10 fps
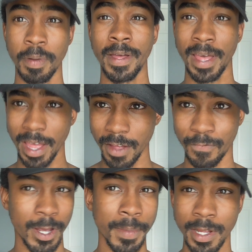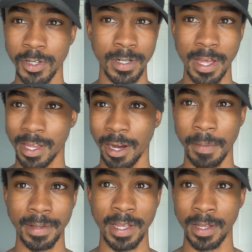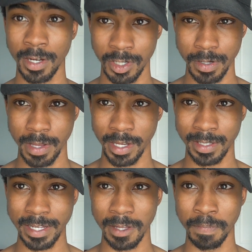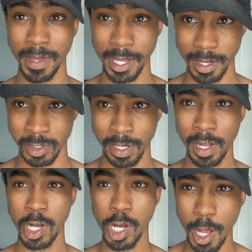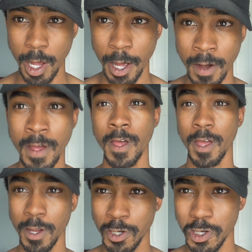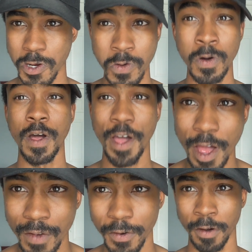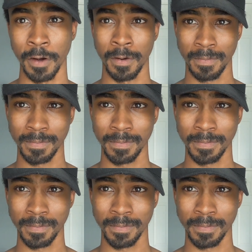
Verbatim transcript: But hey, feminists should not care about that issue like it's like the biggest non issue ever.